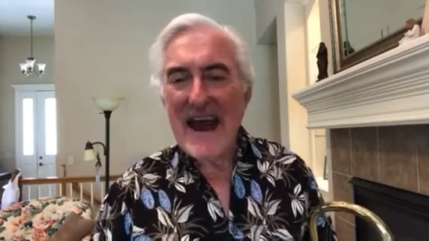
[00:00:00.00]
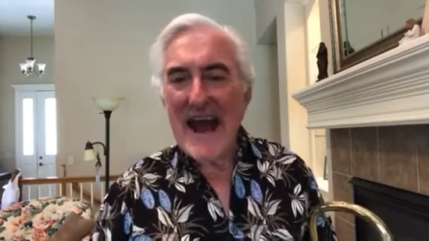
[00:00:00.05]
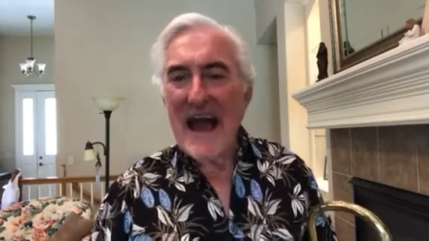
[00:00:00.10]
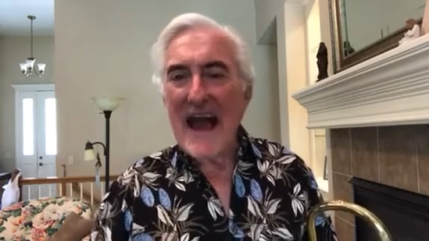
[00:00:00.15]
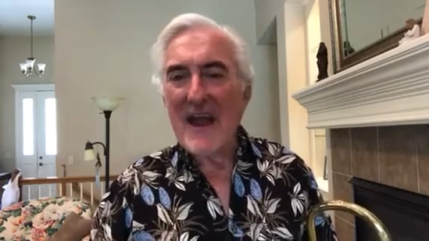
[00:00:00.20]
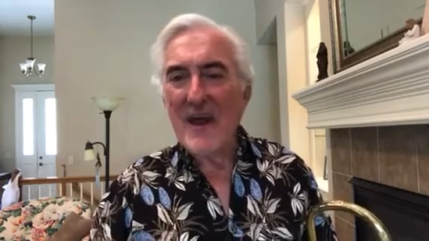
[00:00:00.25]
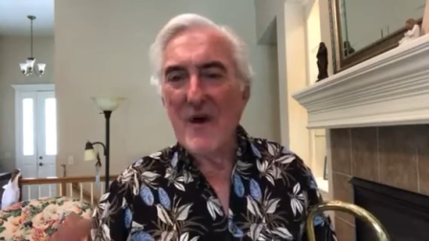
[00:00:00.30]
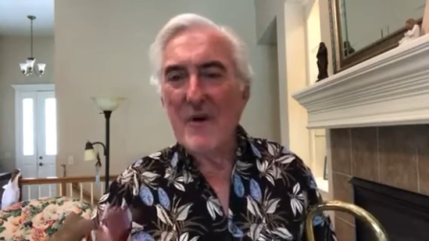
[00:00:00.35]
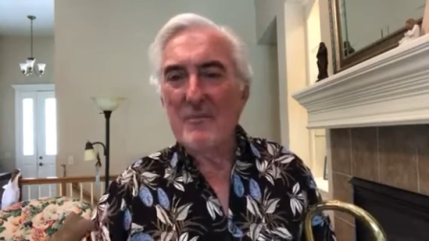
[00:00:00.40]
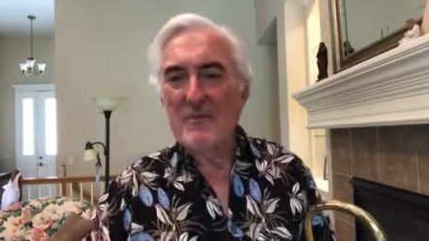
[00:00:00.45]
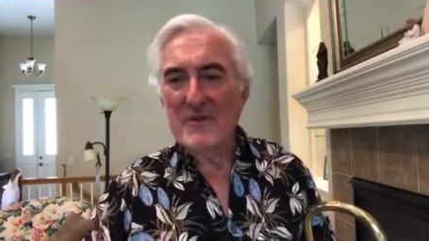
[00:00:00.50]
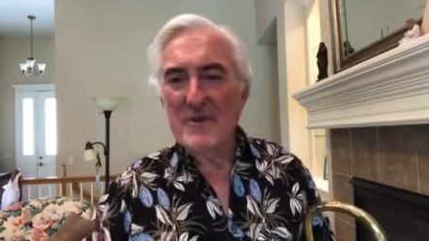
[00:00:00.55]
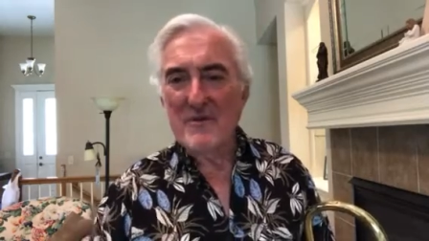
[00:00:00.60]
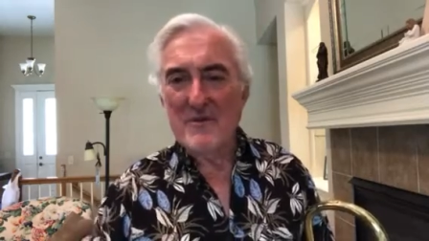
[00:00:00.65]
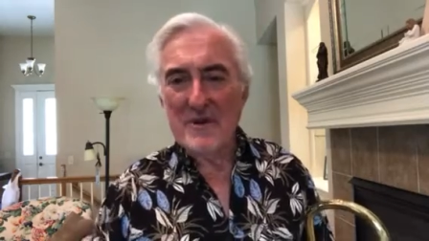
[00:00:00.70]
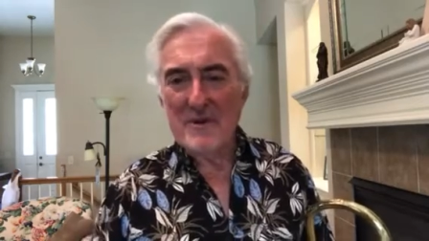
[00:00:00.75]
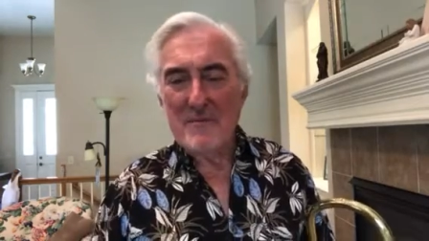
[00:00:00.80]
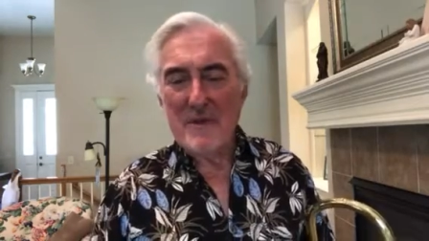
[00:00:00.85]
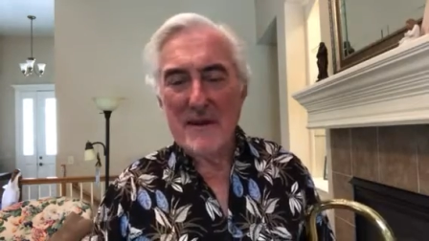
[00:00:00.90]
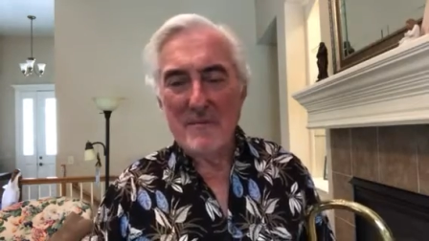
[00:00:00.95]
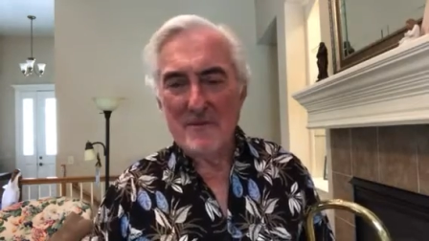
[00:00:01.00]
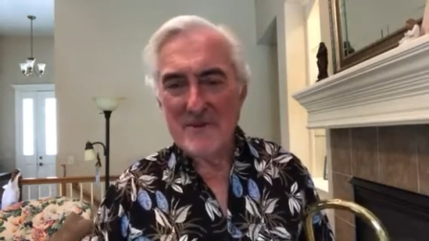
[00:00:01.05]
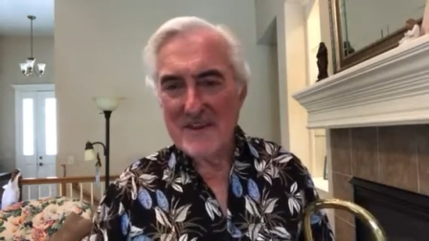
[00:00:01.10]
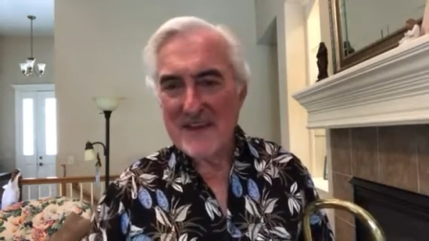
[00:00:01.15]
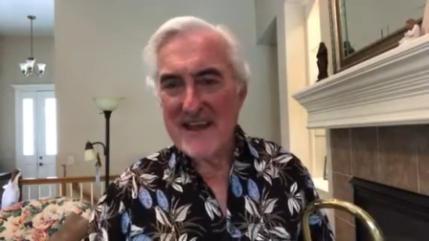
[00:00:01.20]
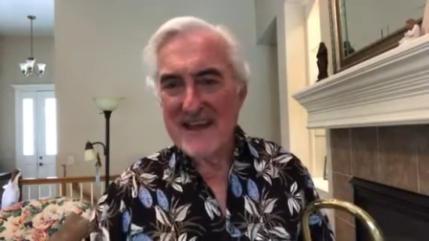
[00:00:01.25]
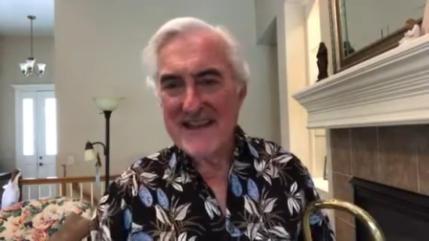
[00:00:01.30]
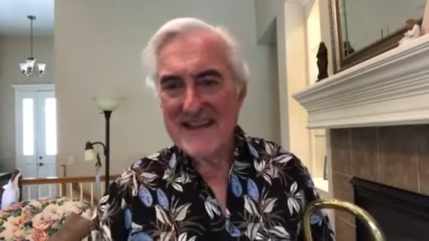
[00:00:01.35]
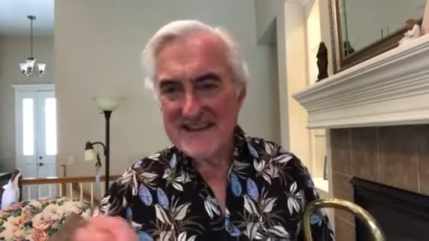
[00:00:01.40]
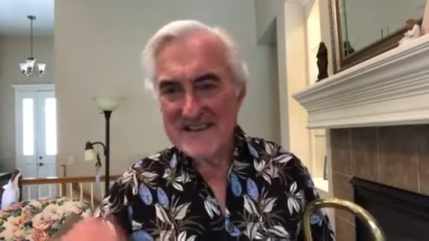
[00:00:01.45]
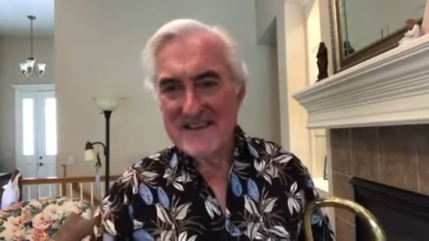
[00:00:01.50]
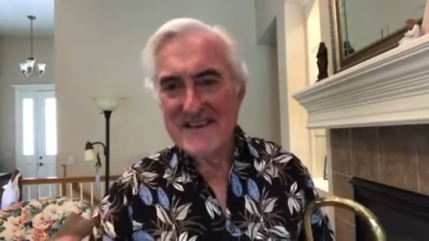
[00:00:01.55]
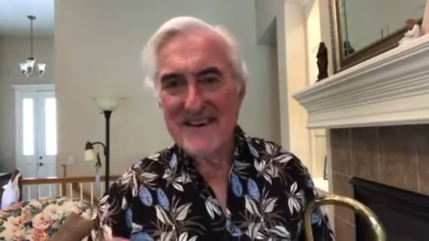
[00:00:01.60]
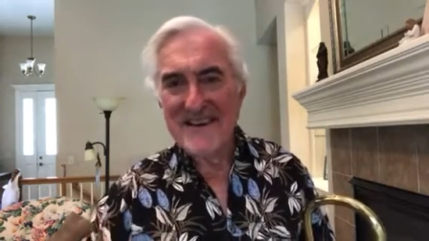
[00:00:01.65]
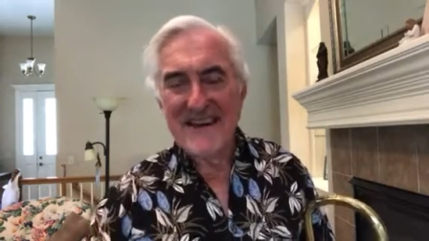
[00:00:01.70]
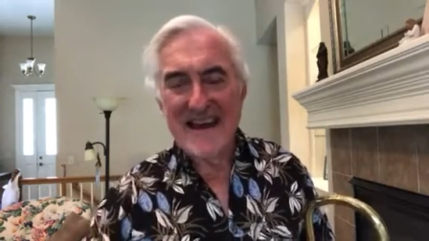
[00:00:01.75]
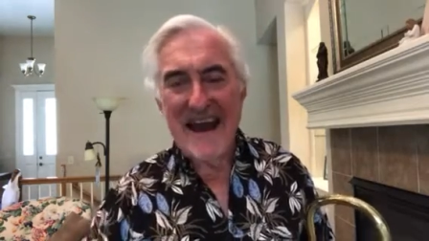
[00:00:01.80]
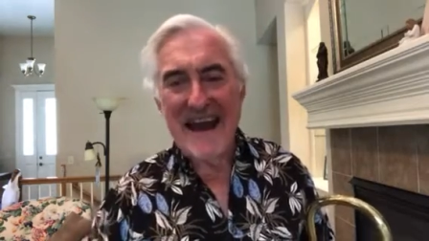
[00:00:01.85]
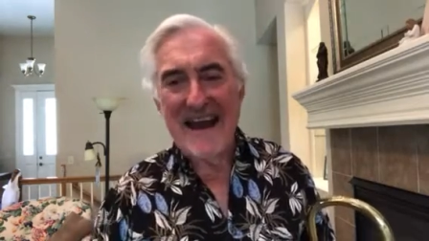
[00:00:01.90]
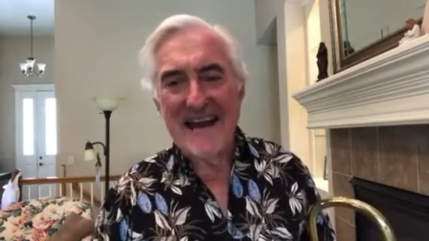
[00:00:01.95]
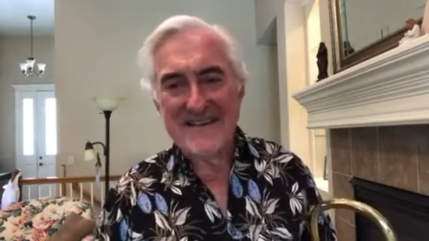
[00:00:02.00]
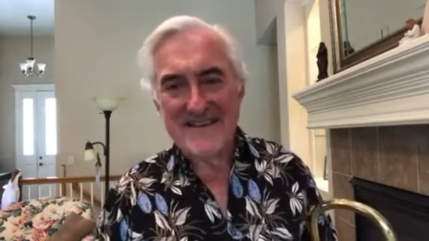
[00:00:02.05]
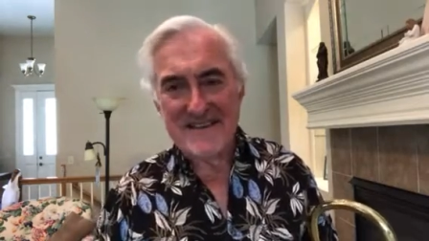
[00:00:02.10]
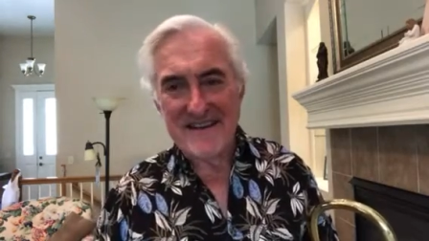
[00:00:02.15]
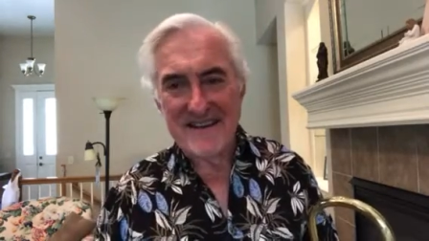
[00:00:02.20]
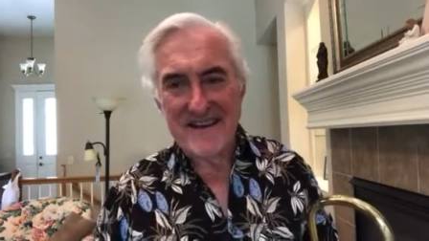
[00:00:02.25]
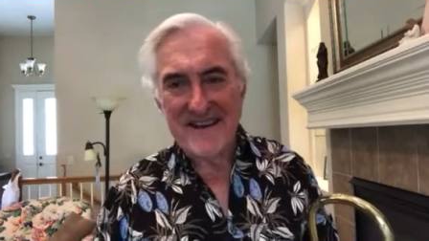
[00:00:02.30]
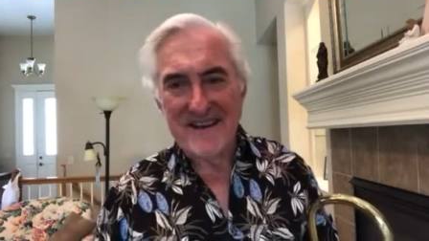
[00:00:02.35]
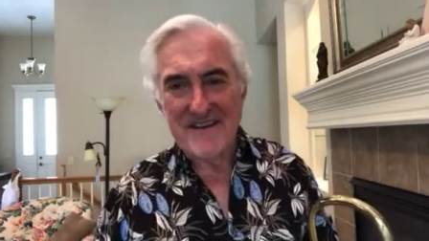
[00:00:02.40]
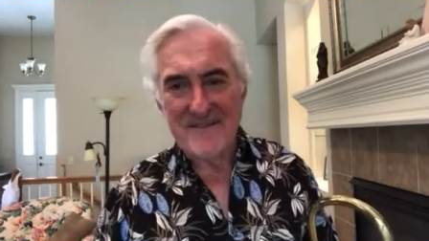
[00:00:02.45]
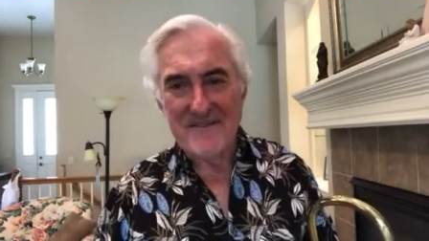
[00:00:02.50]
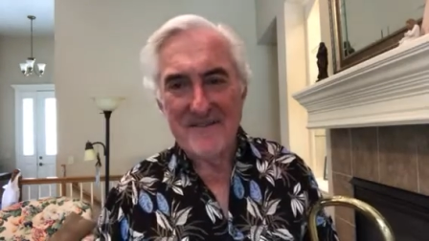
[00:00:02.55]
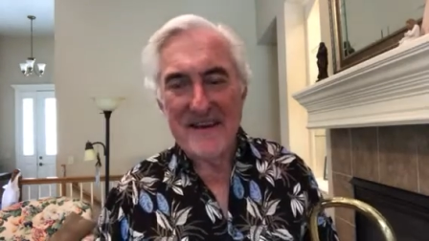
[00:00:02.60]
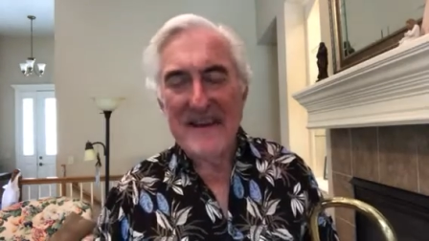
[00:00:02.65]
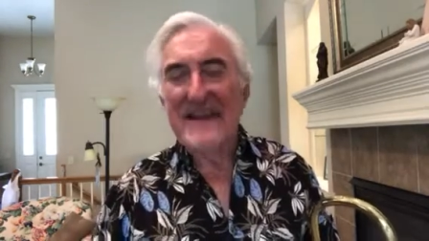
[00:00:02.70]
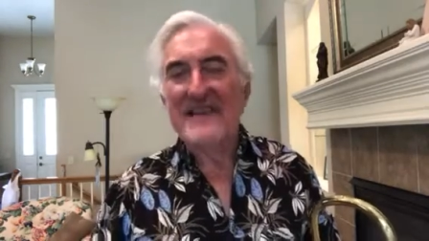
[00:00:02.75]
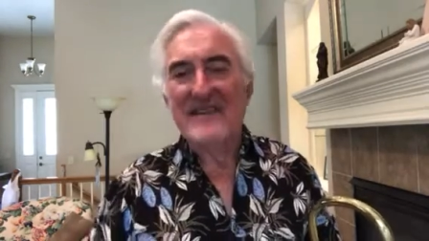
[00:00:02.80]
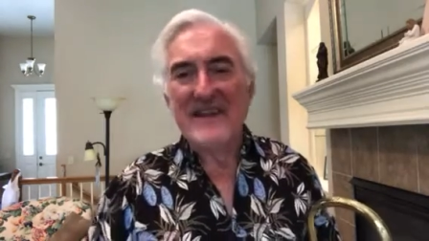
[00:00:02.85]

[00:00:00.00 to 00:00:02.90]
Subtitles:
I hope you'll remember that it's God's love